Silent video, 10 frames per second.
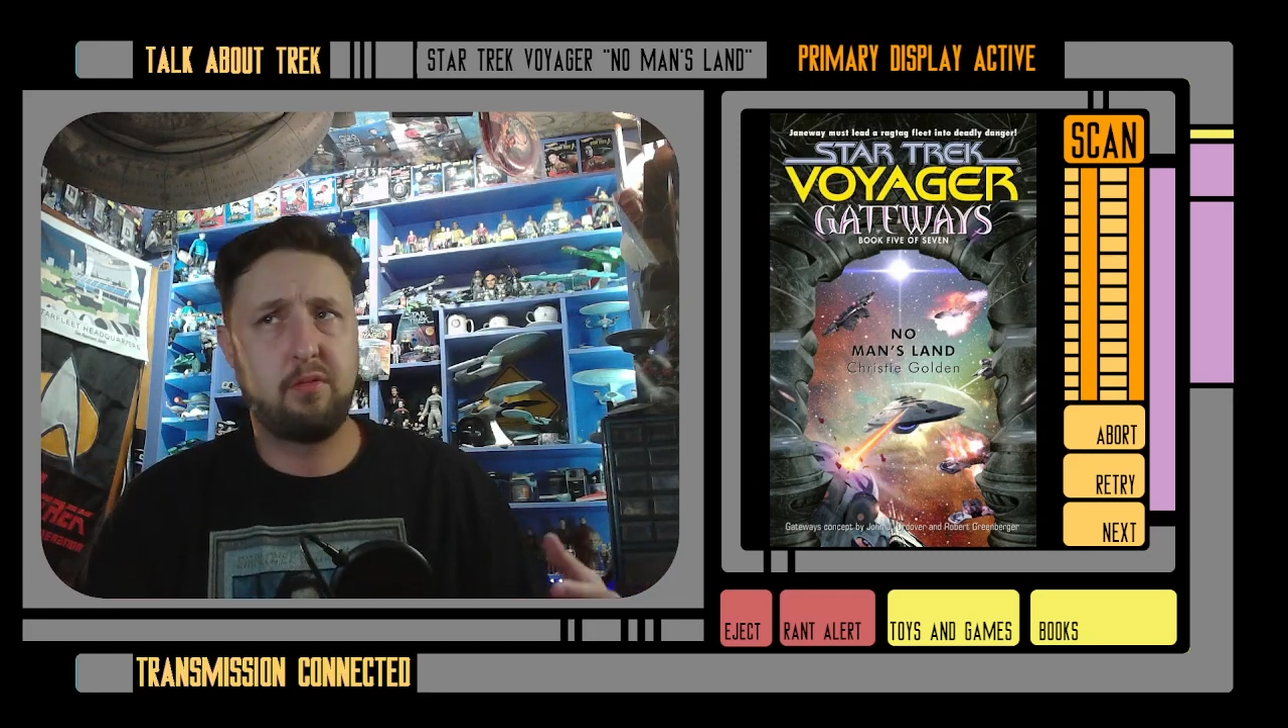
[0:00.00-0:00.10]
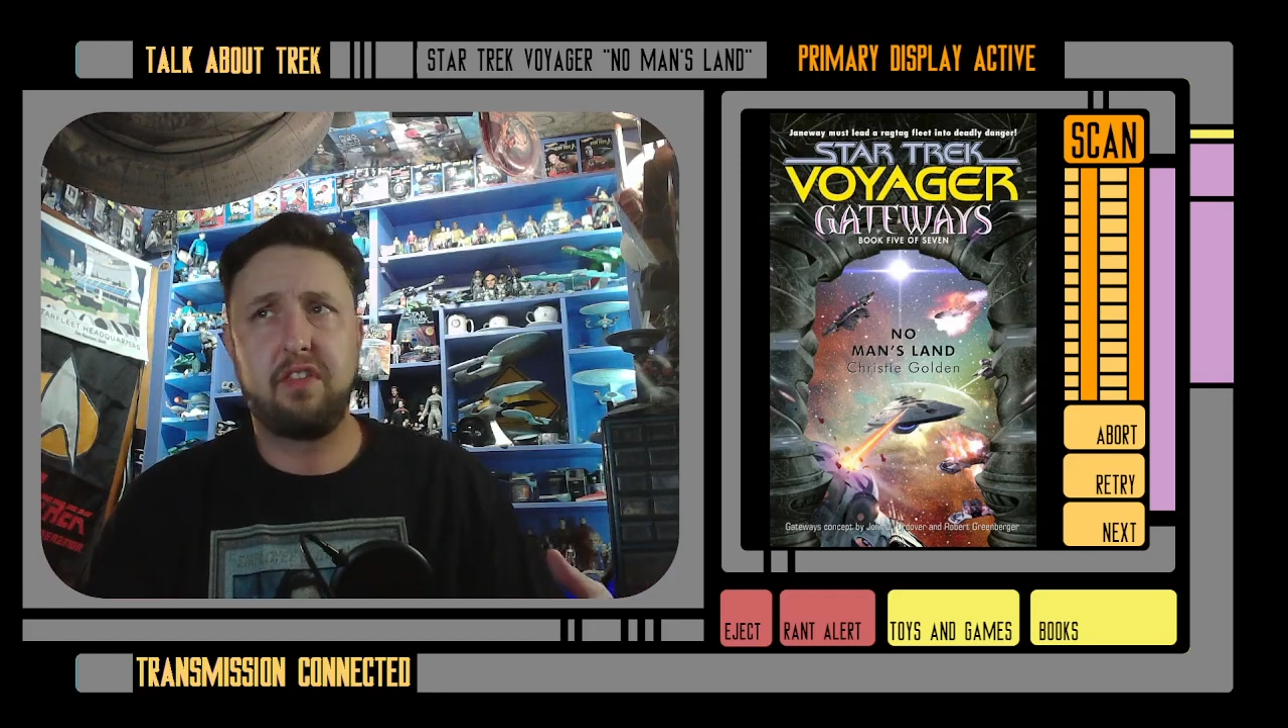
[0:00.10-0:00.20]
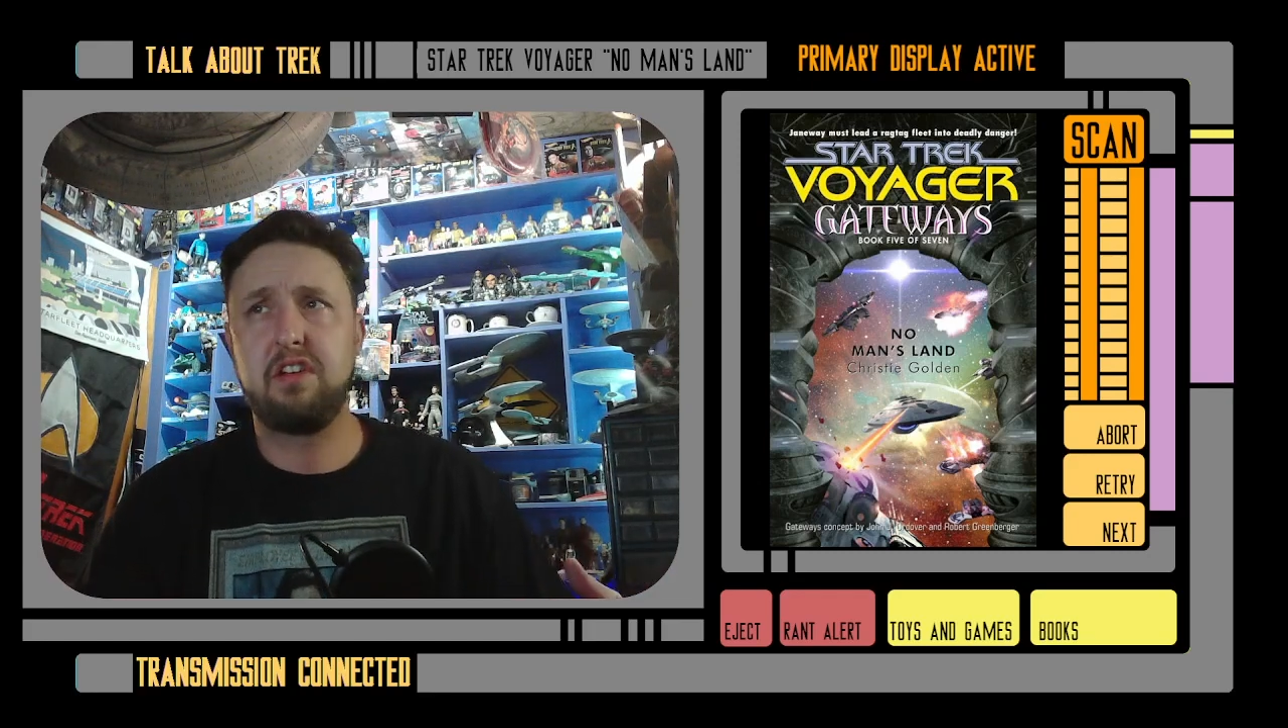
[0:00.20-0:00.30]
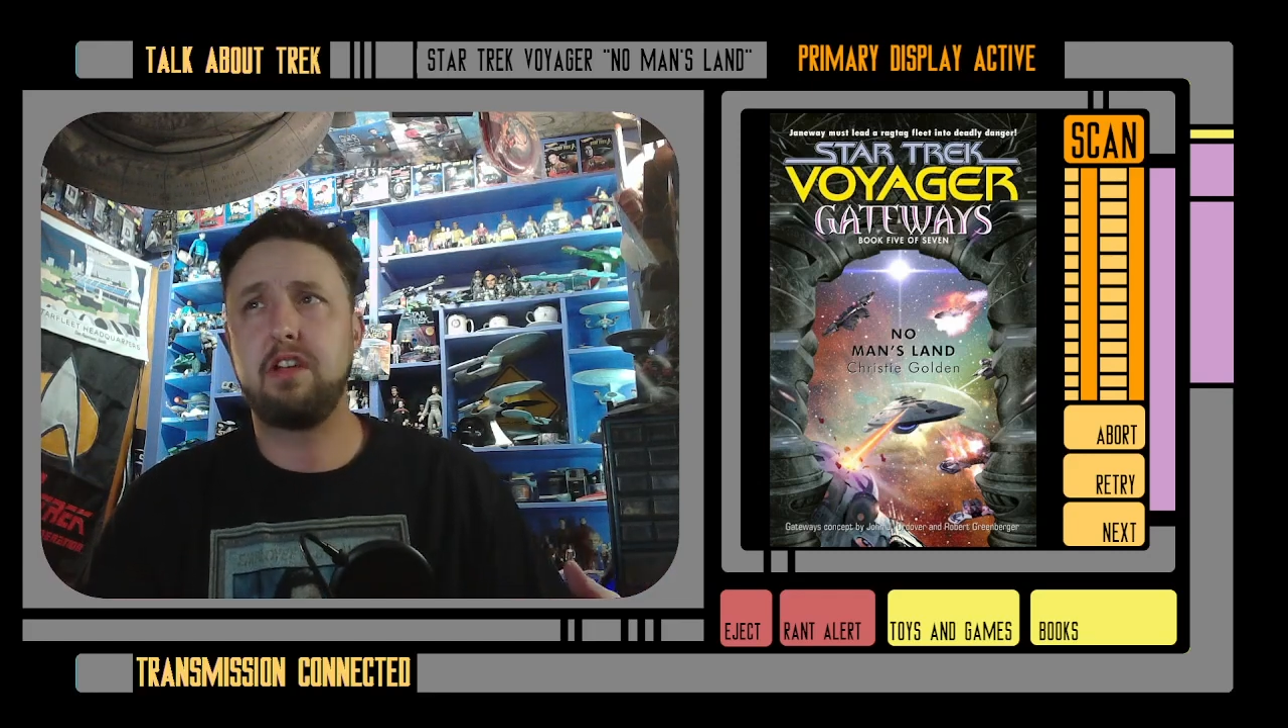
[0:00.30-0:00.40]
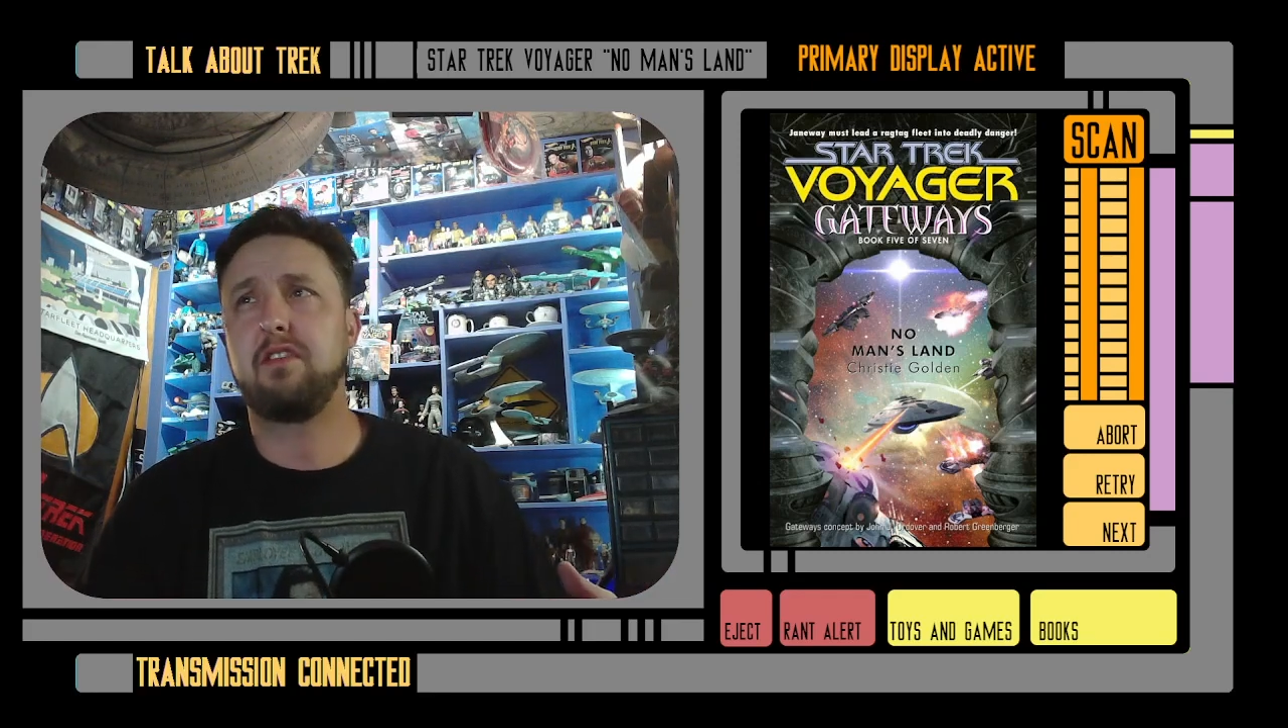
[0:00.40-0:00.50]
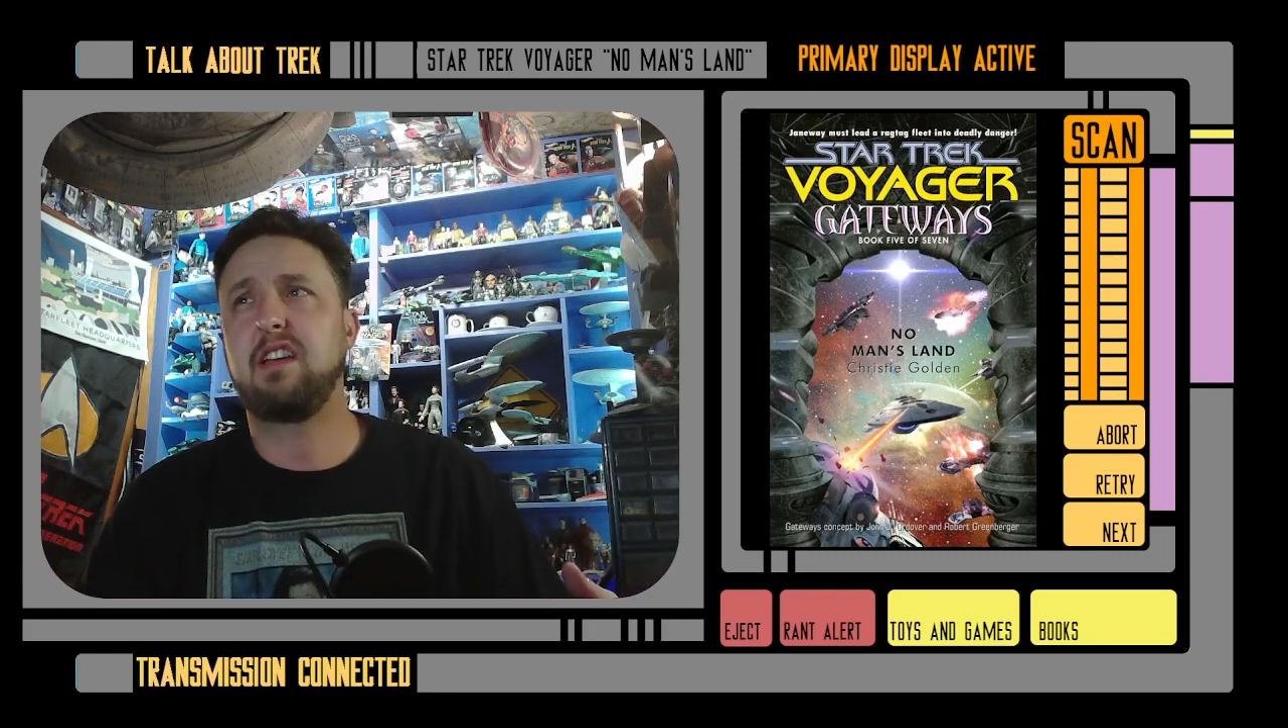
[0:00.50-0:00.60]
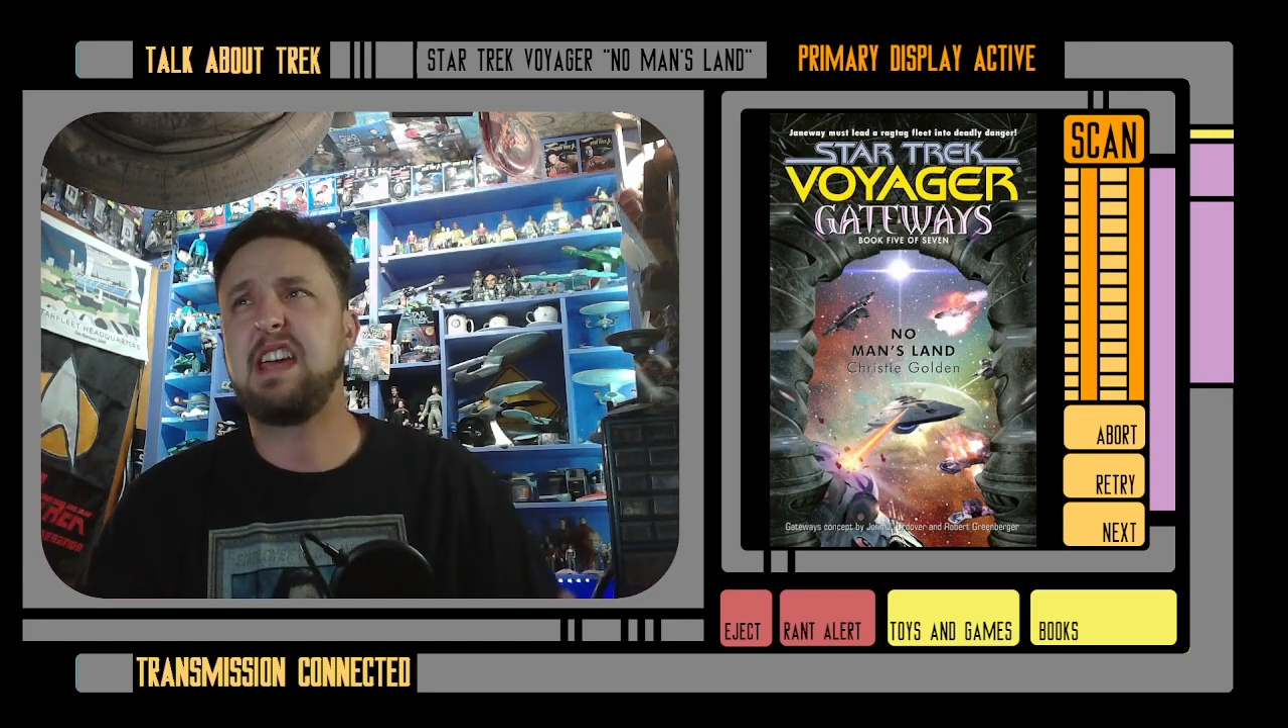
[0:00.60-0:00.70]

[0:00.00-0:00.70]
with the different